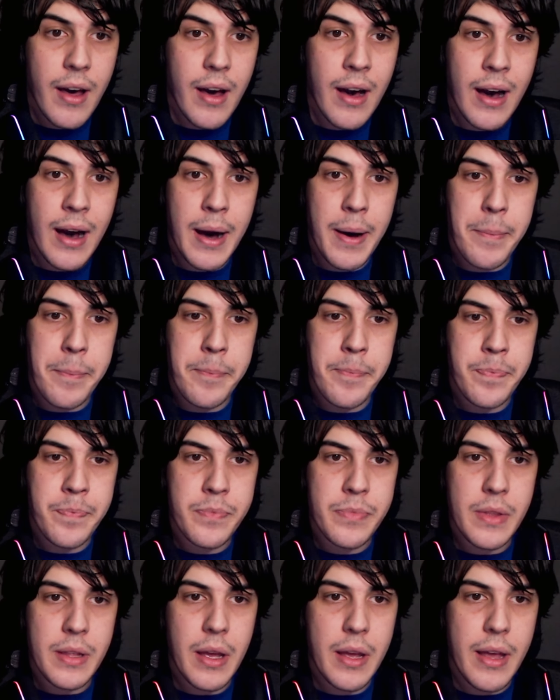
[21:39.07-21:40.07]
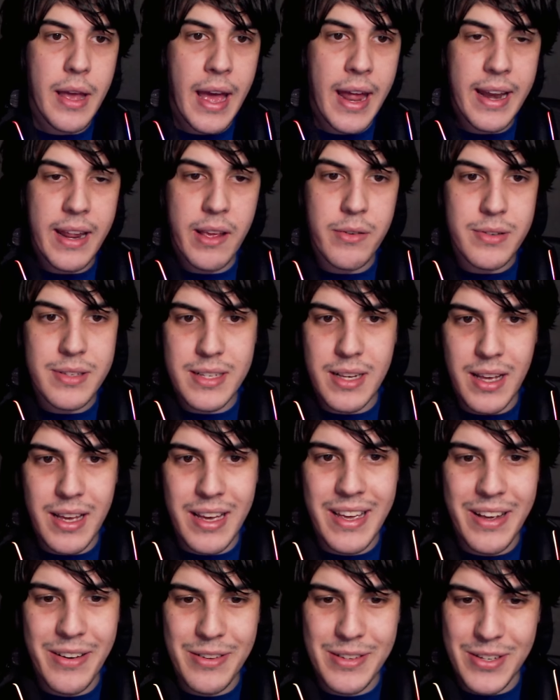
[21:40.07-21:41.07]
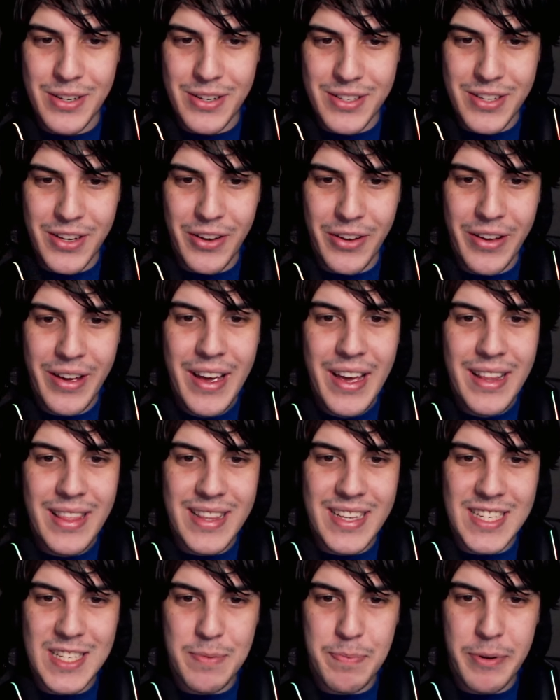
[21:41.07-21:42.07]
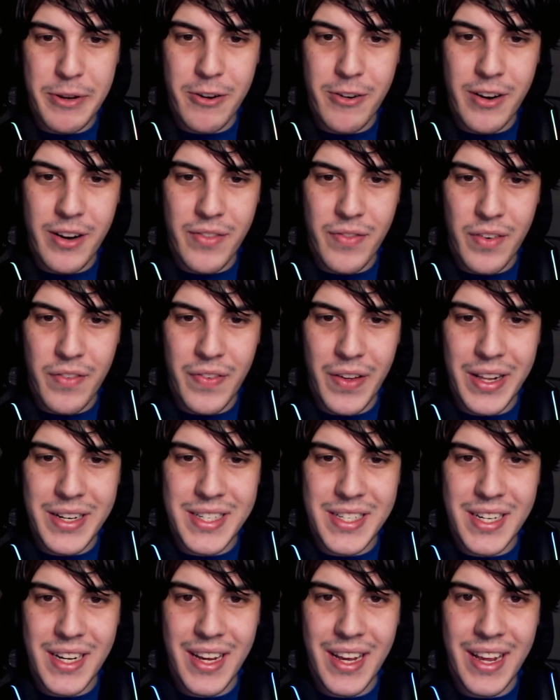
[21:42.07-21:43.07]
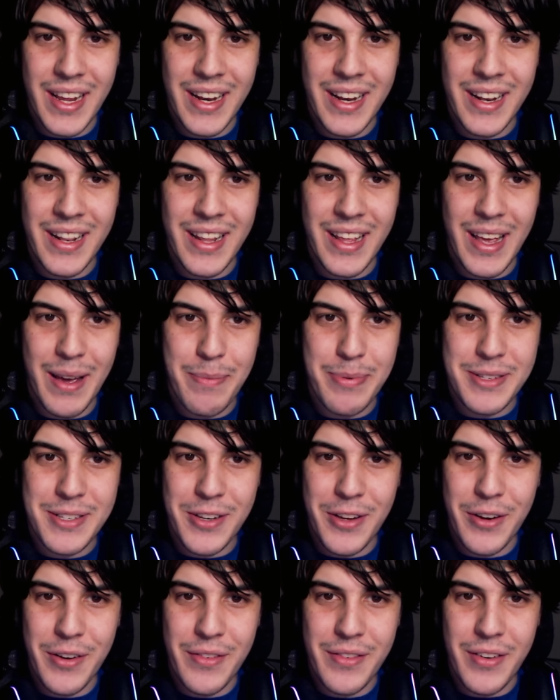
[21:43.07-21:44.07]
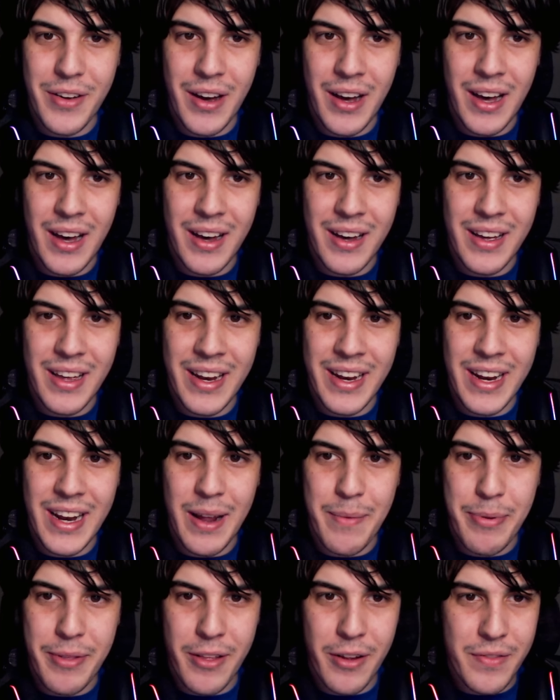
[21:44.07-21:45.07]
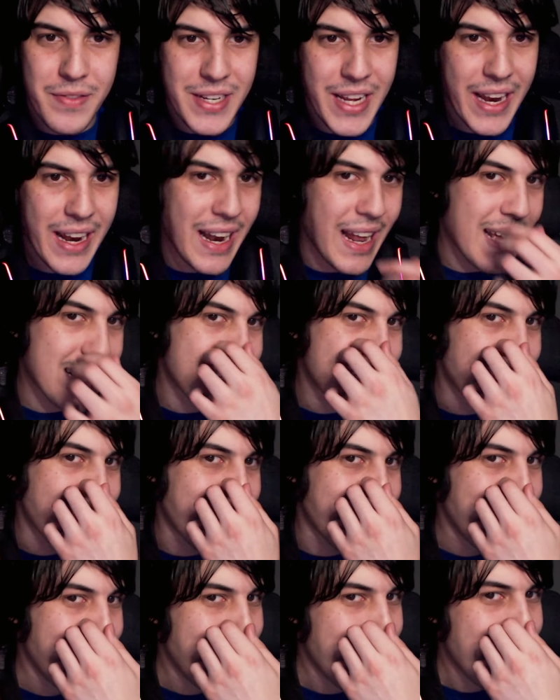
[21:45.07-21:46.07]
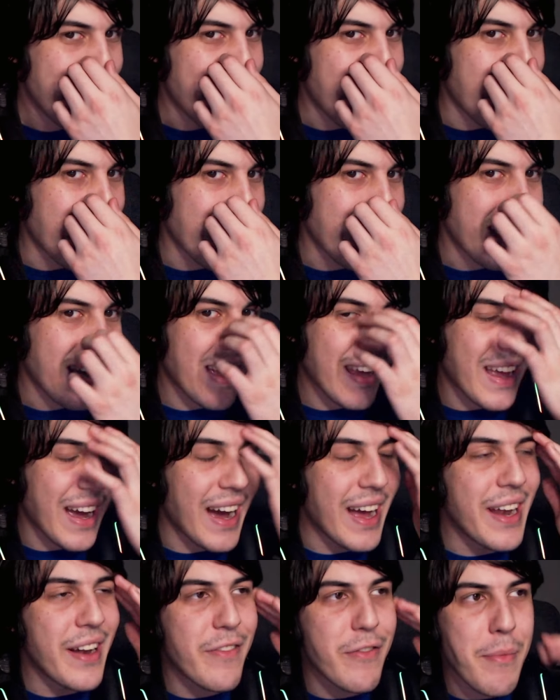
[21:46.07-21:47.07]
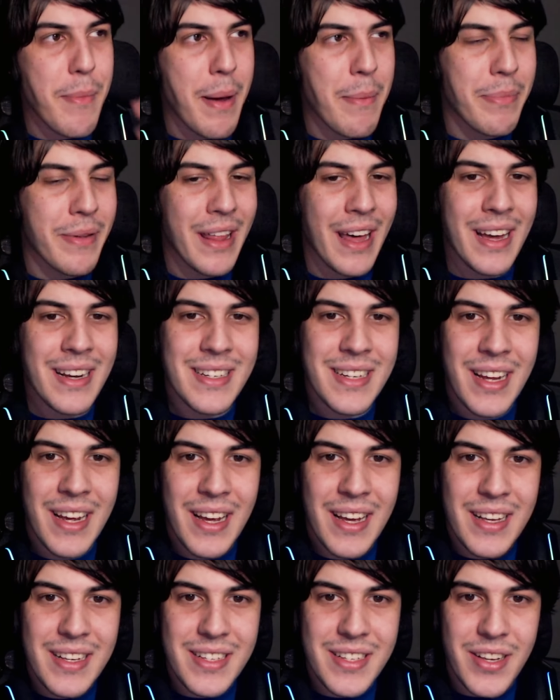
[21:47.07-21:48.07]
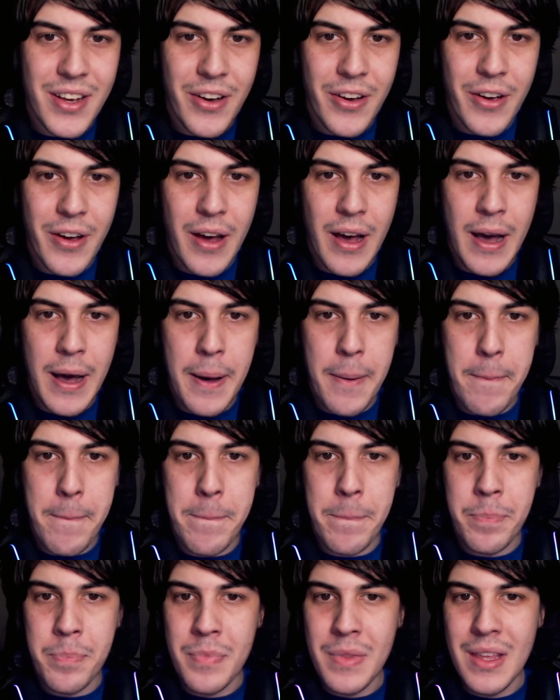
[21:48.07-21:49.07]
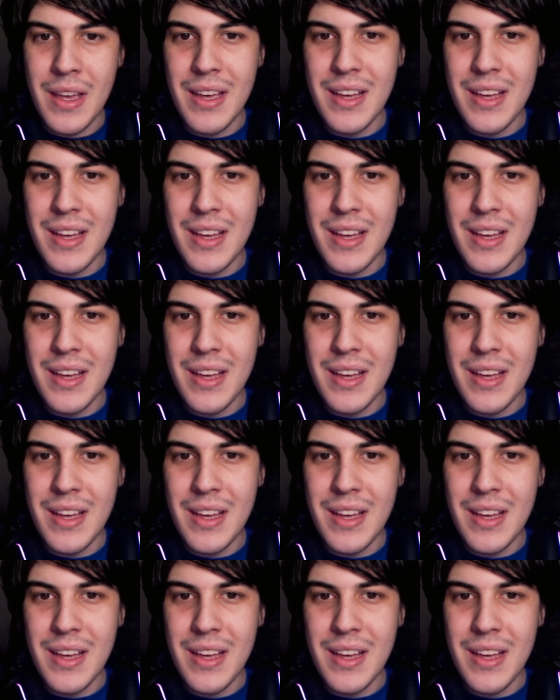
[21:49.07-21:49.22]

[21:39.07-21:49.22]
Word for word: Um, and he was he was also the spirit of adventure in the episode uh, in an episode of Ted Lasso, and I, I kind of remember that. So um,